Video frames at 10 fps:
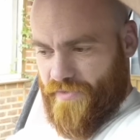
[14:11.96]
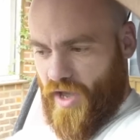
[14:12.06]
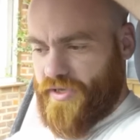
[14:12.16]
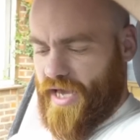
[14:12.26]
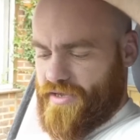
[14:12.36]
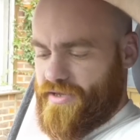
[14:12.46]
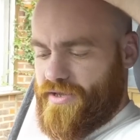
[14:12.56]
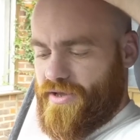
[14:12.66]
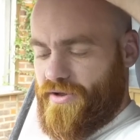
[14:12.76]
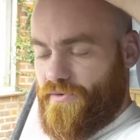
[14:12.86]
Okay.
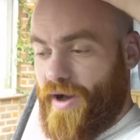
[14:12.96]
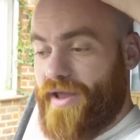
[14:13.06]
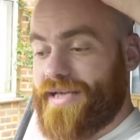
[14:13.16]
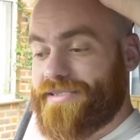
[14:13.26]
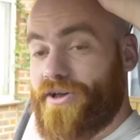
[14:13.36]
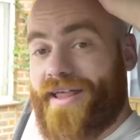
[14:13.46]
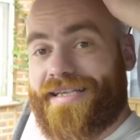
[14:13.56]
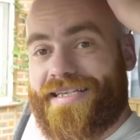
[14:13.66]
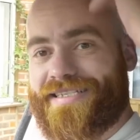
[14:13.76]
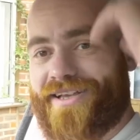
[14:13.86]
Well,
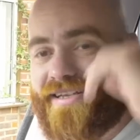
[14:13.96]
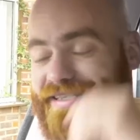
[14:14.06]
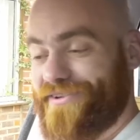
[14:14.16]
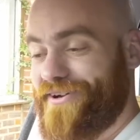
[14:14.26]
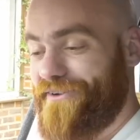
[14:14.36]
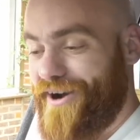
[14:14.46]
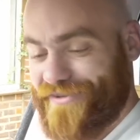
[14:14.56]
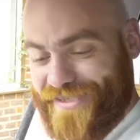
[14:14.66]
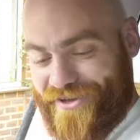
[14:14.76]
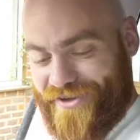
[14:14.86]
that's exciting. Look, what
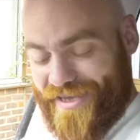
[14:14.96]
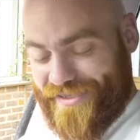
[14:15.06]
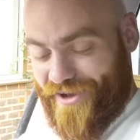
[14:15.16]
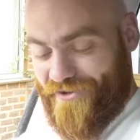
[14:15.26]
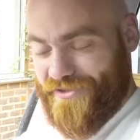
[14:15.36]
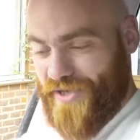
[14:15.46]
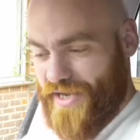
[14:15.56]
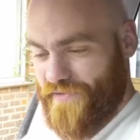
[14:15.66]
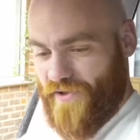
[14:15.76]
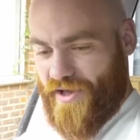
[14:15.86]
I'll do is I'll
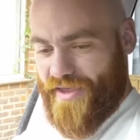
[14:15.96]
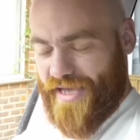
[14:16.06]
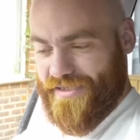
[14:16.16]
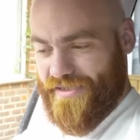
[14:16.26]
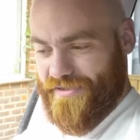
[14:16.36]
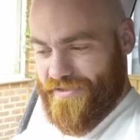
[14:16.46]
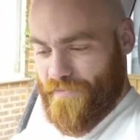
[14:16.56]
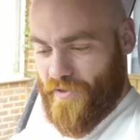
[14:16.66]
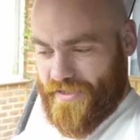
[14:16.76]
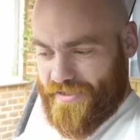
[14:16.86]
transfer that
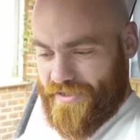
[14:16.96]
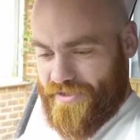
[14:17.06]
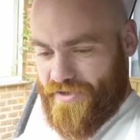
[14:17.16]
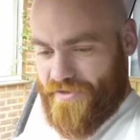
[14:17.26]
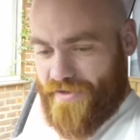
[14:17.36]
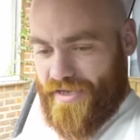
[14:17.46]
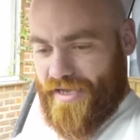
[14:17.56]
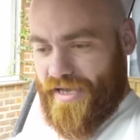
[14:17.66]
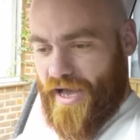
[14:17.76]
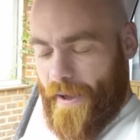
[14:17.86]
deposit to you,
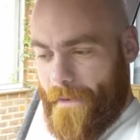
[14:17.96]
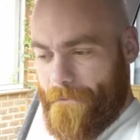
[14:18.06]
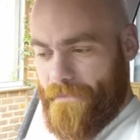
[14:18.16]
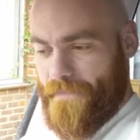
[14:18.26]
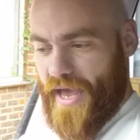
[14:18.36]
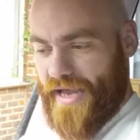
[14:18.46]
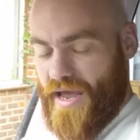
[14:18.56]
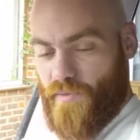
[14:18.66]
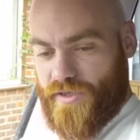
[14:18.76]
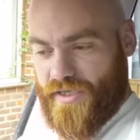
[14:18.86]
and
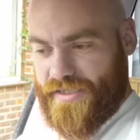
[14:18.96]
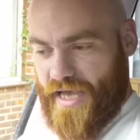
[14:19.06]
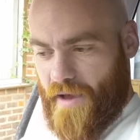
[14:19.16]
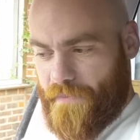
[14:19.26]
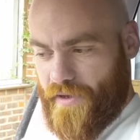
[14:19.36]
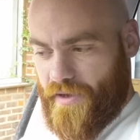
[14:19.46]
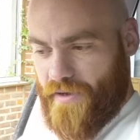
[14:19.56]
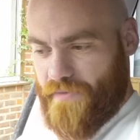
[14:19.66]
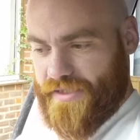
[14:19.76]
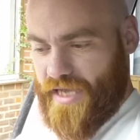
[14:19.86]
then we'll just set up
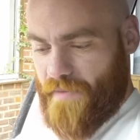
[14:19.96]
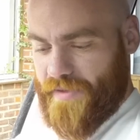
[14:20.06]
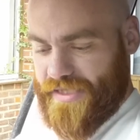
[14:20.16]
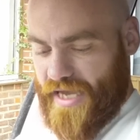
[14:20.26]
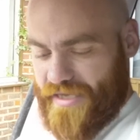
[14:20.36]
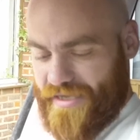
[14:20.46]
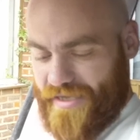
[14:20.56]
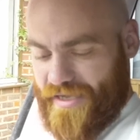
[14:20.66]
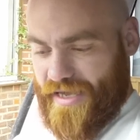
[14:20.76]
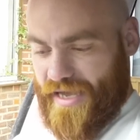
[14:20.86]
a date,
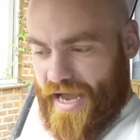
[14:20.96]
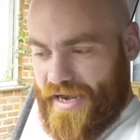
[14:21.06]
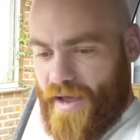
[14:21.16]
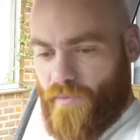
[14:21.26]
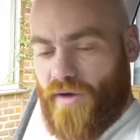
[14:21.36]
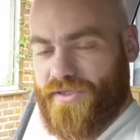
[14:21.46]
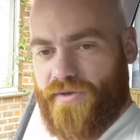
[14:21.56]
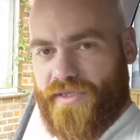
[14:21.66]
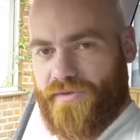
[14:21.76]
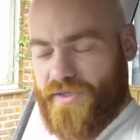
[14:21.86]
and then what I'll do
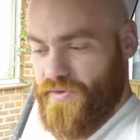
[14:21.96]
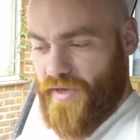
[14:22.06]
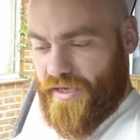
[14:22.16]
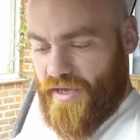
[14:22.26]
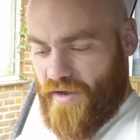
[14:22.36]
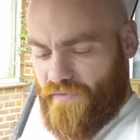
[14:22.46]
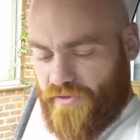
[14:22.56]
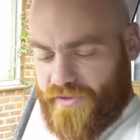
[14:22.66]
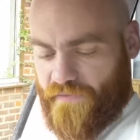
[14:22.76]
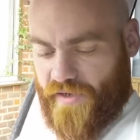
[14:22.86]
is I'll do like a
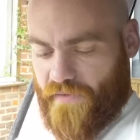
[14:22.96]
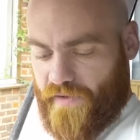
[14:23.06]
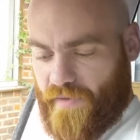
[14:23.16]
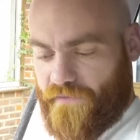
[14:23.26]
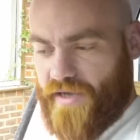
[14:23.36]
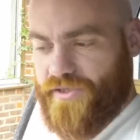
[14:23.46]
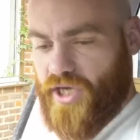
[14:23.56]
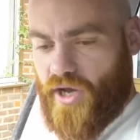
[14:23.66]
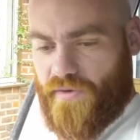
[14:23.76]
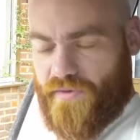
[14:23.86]
road trip video. I think my friend
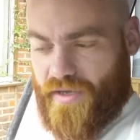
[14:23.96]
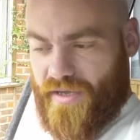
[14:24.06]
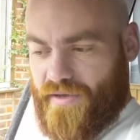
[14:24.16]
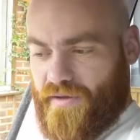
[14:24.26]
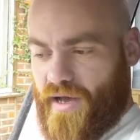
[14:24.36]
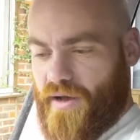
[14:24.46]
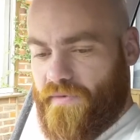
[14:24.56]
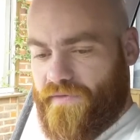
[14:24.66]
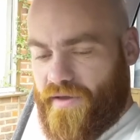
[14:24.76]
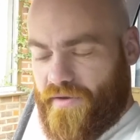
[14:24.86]
Joe,
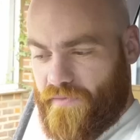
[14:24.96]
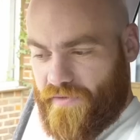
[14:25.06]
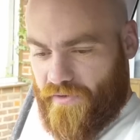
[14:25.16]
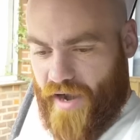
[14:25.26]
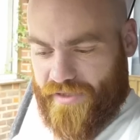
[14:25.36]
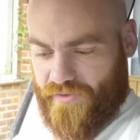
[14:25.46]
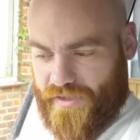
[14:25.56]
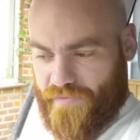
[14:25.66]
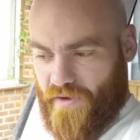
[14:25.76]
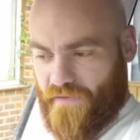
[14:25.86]
with the Gran
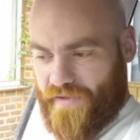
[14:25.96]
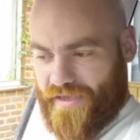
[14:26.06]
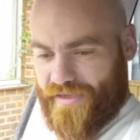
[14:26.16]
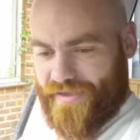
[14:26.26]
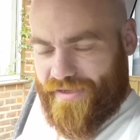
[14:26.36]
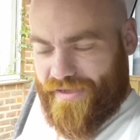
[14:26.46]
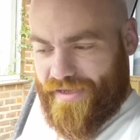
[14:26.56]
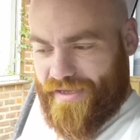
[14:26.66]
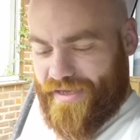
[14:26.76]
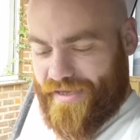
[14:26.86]
Turismo, I think
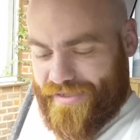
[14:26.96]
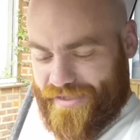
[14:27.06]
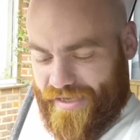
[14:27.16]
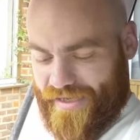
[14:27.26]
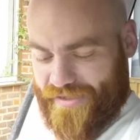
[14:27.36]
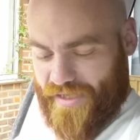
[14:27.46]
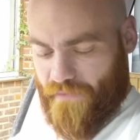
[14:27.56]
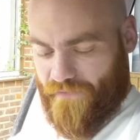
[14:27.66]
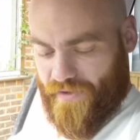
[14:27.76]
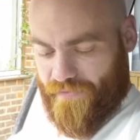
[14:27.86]
he said he's
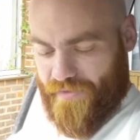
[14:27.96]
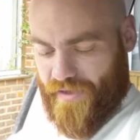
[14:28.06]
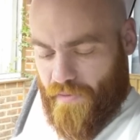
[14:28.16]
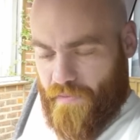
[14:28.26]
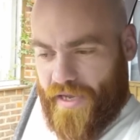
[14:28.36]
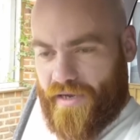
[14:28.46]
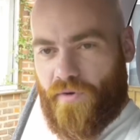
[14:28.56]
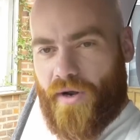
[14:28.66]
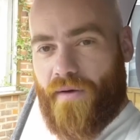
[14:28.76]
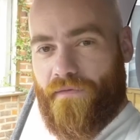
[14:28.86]
up for coming picking
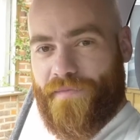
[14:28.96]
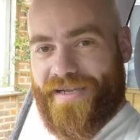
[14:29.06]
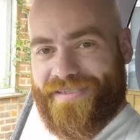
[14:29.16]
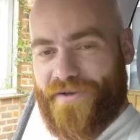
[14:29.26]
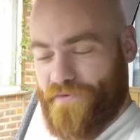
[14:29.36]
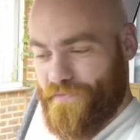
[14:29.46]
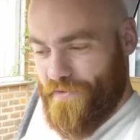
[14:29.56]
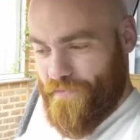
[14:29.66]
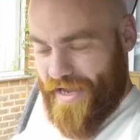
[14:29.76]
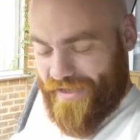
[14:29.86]
one up with me. So
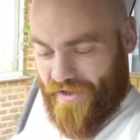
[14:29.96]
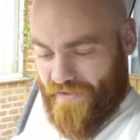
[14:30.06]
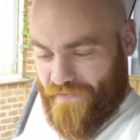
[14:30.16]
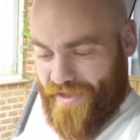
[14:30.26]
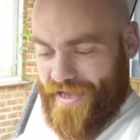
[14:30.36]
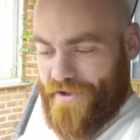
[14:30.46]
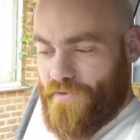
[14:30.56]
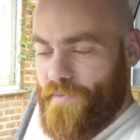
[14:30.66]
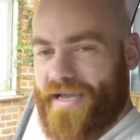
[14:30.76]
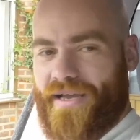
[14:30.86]
we'll make
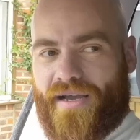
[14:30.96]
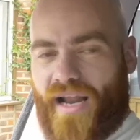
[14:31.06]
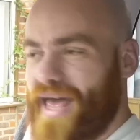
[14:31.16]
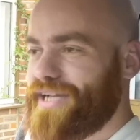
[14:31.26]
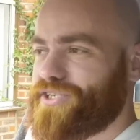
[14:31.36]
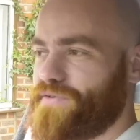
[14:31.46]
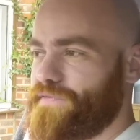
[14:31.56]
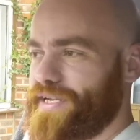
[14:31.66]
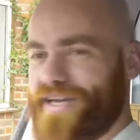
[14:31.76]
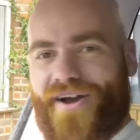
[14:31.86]
we'll make a
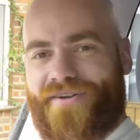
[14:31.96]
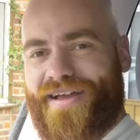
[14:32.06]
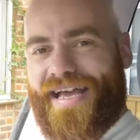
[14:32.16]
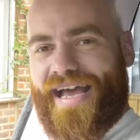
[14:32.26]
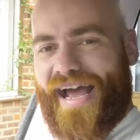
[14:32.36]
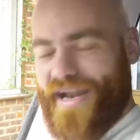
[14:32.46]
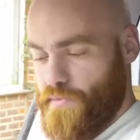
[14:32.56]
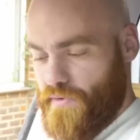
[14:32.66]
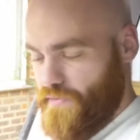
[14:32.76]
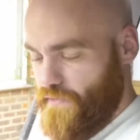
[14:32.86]
collection video, and
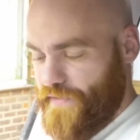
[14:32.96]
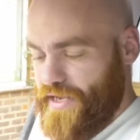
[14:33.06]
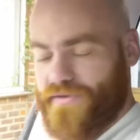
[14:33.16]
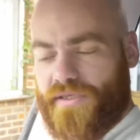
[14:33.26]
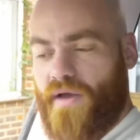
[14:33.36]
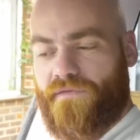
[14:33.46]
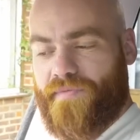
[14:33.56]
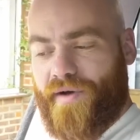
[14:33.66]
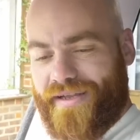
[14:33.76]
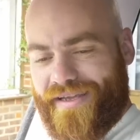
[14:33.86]
then we'll reveal to
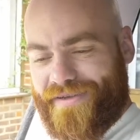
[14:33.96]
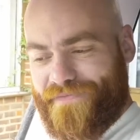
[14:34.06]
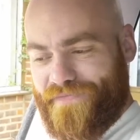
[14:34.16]
everybody